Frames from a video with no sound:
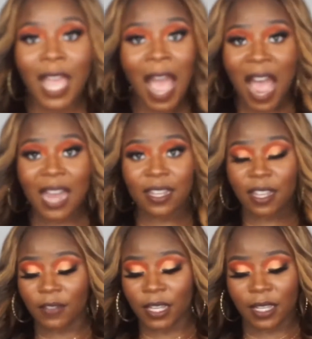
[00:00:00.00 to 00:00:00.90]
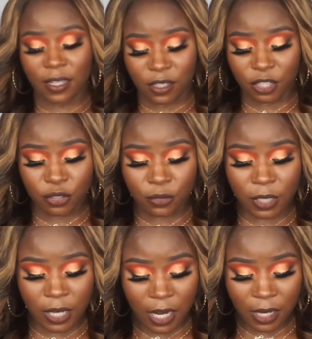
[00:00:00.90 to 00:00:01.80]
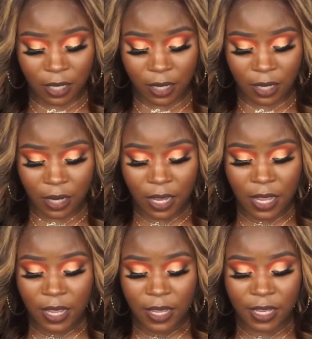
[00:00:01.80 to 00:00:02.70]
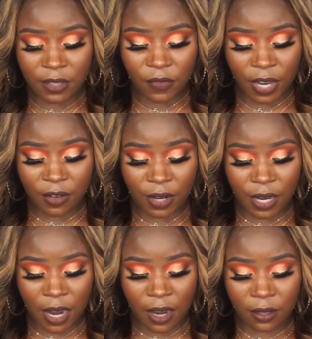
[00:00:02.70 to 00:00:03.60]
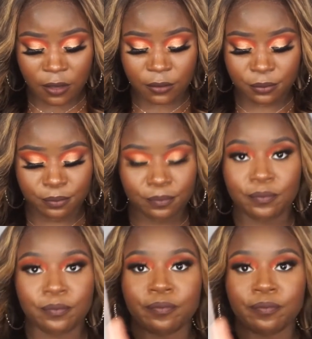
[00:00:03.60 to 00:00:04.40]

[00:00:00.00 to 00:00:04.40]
I love it, it's true to color. It's very, um,